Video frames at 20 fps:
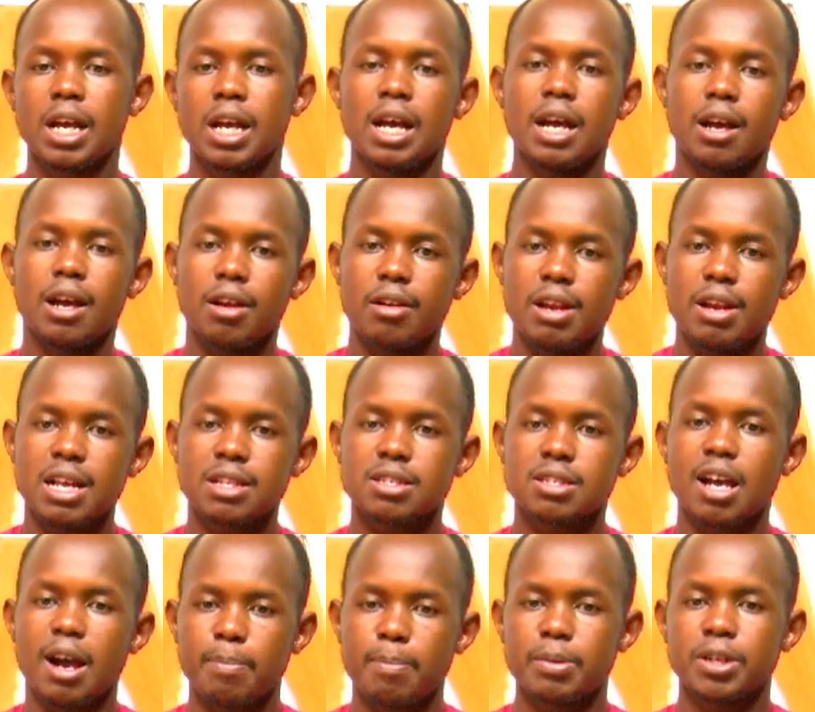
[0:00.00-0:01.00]
Let's
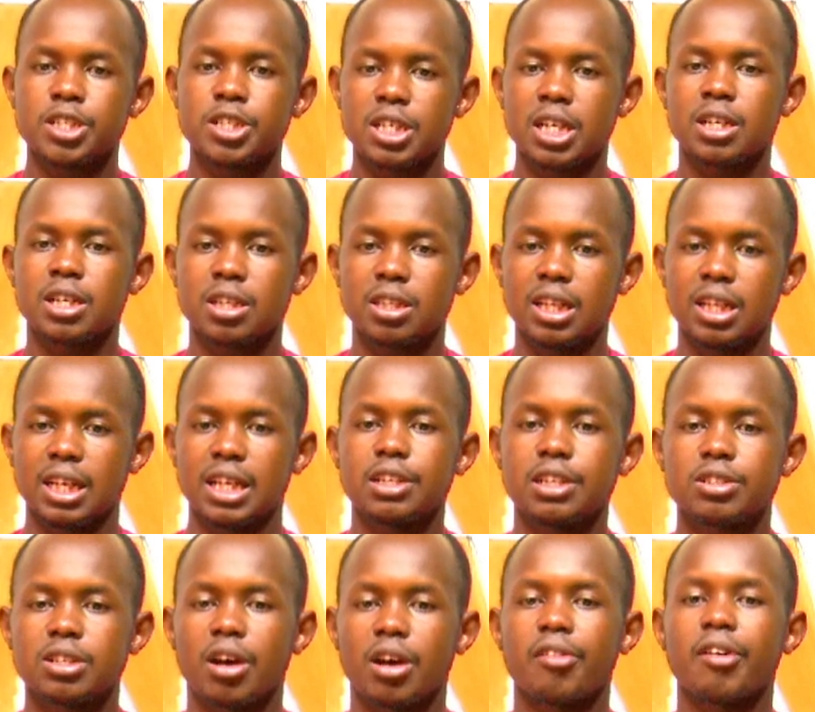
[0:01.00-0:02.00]
appreciate the nature.
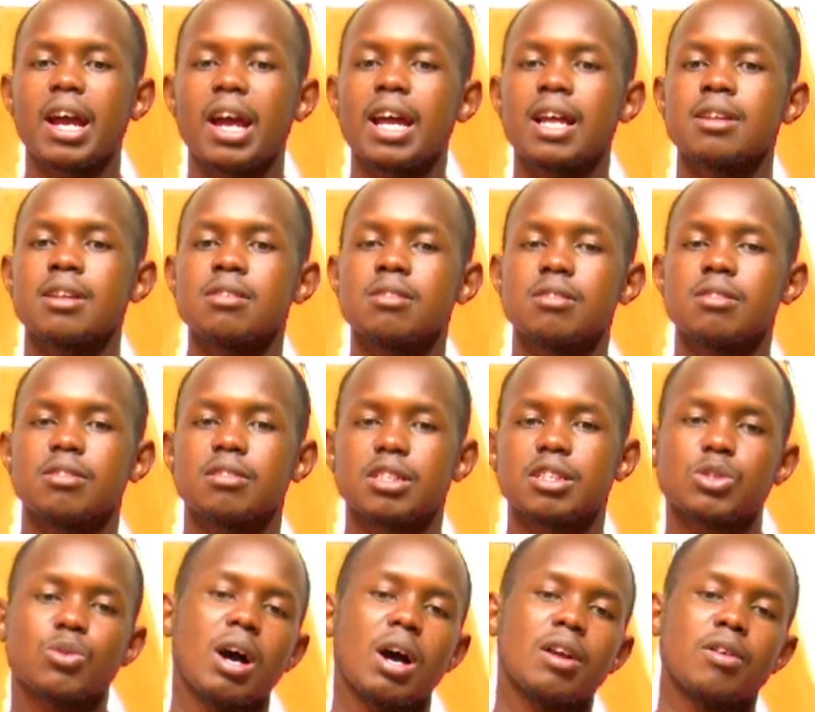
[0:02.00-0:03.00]
Rain is
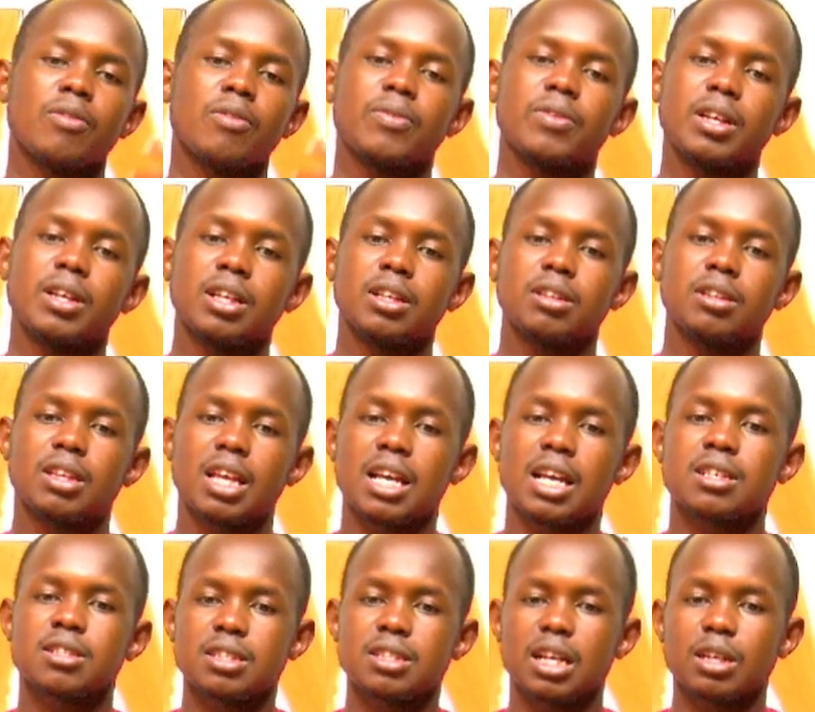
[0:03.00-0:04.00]
one of the things
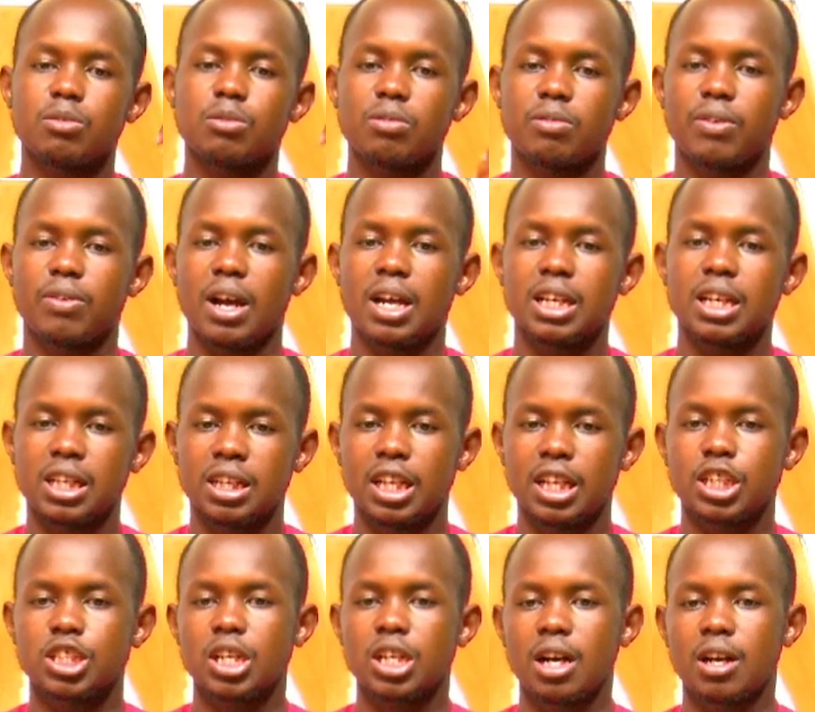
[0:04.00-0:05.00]
that we find in nature.
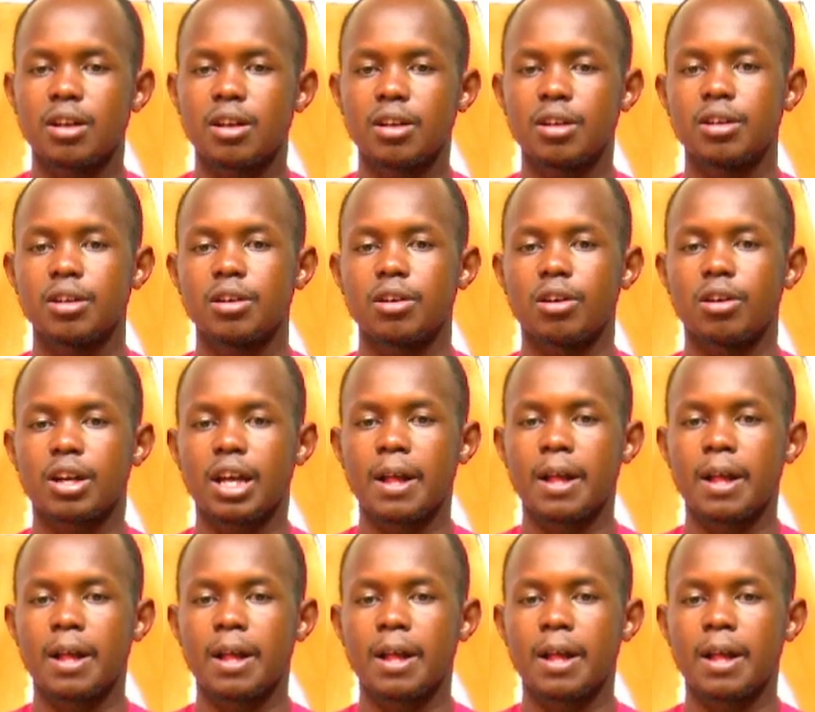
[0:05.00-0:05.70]
Okay?